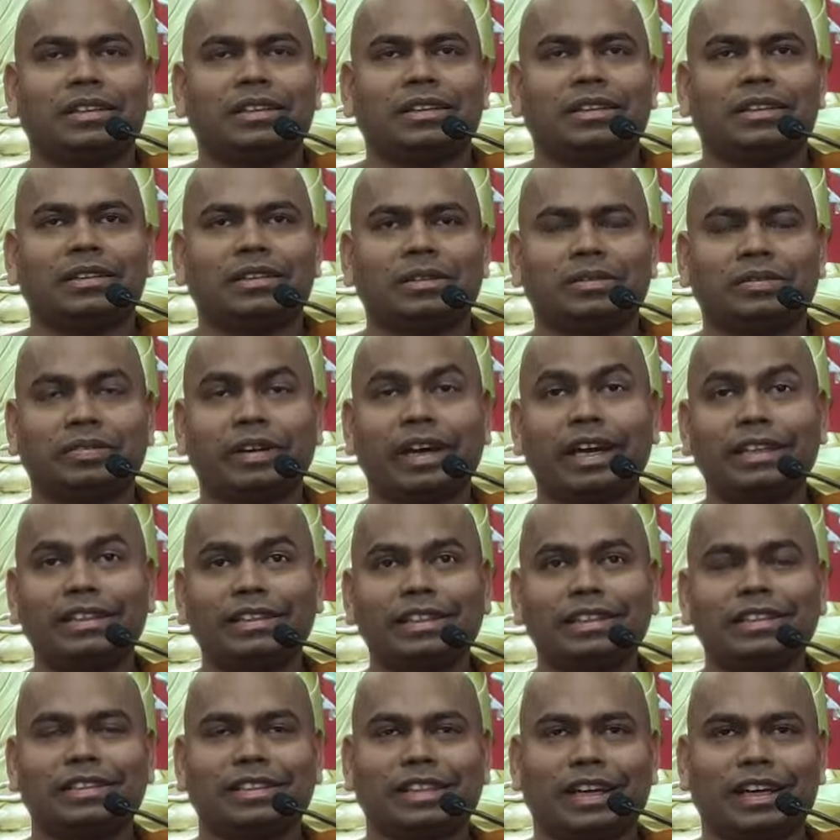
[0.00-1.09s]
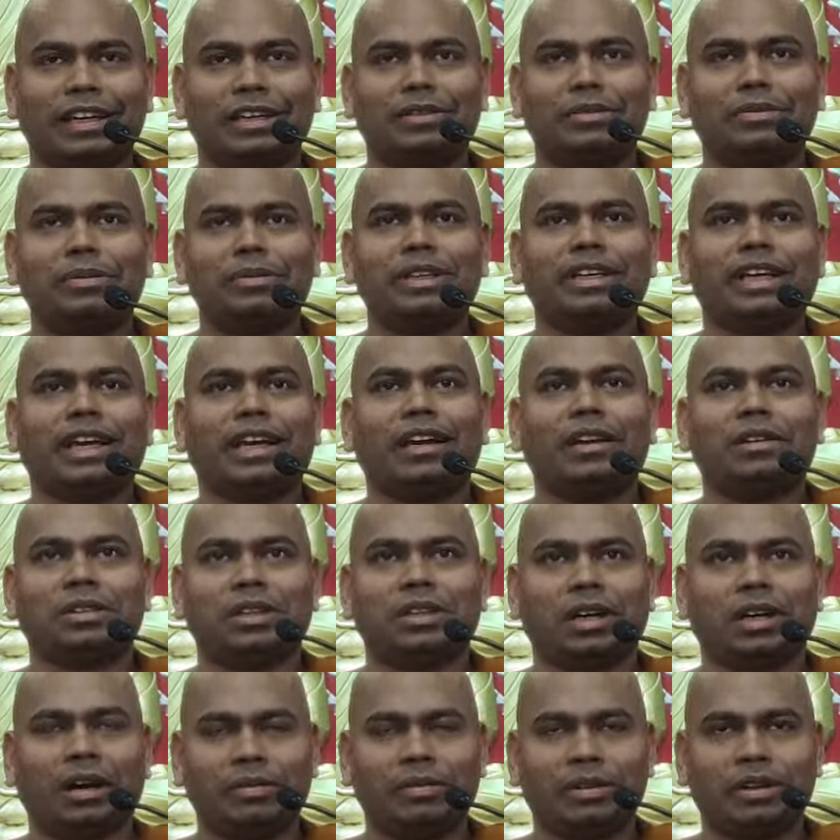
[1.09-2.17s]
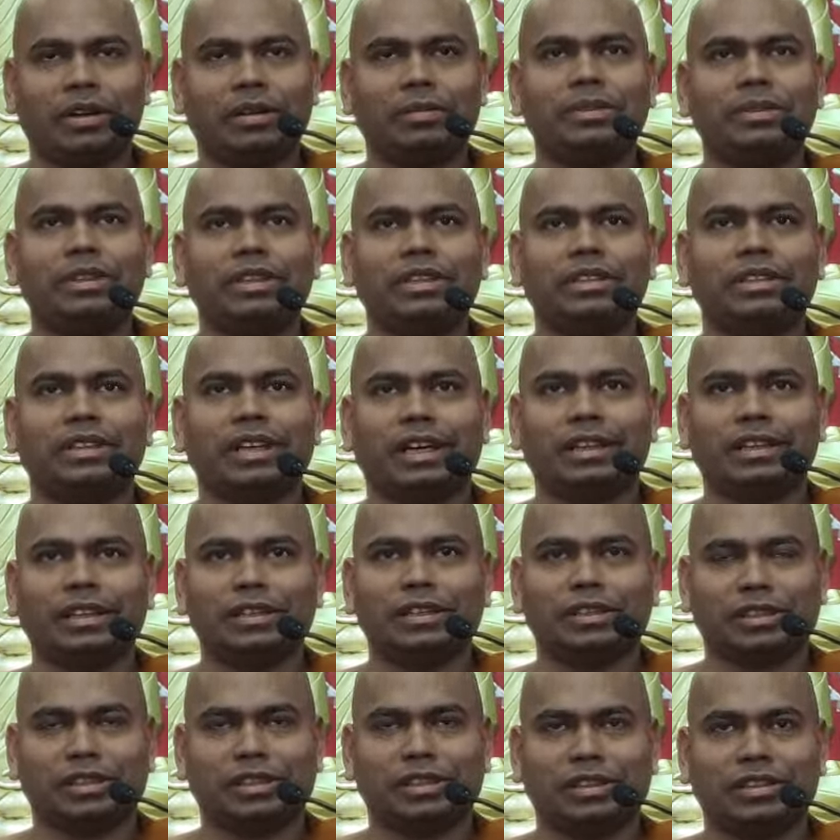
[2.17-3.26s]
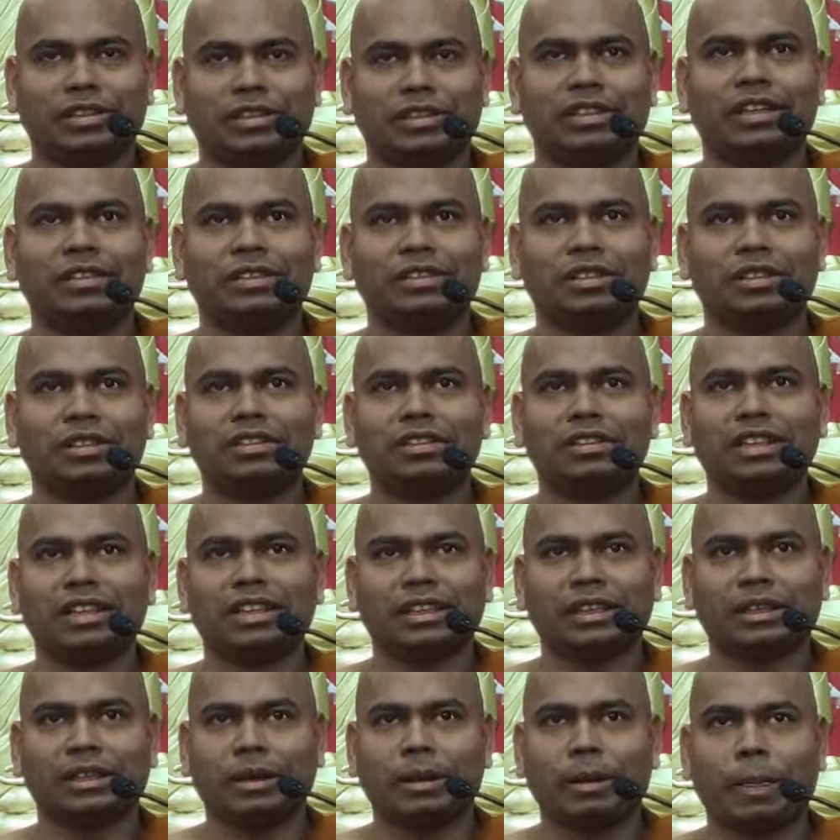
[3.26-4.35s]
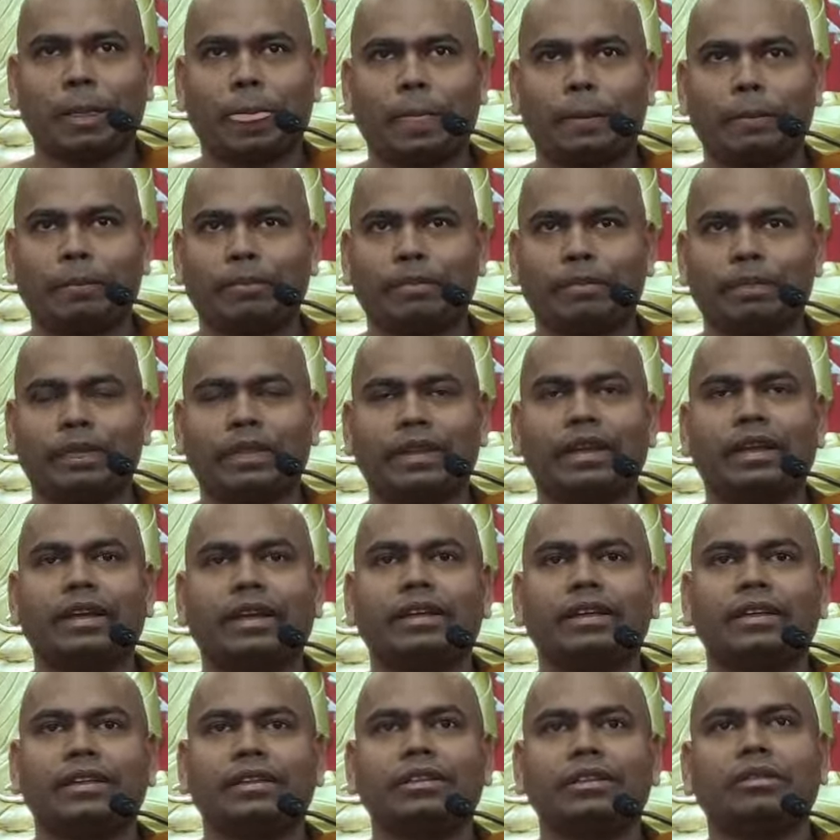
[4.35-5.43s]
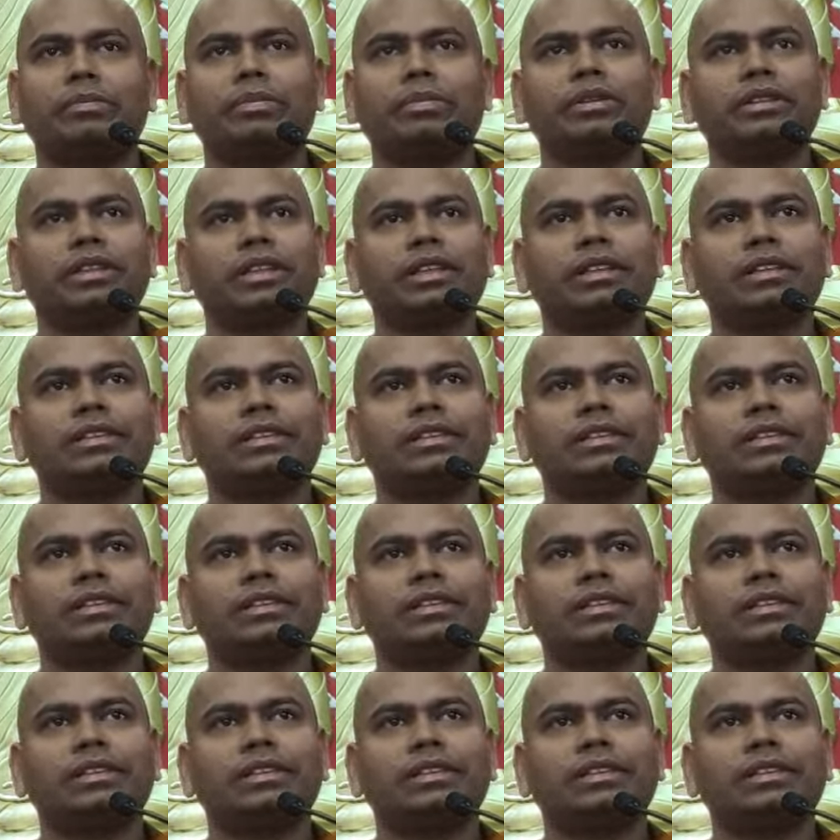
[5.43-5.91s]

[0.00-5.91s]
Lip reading: The fact is that we cannot cover up these directions externally. The Buddha's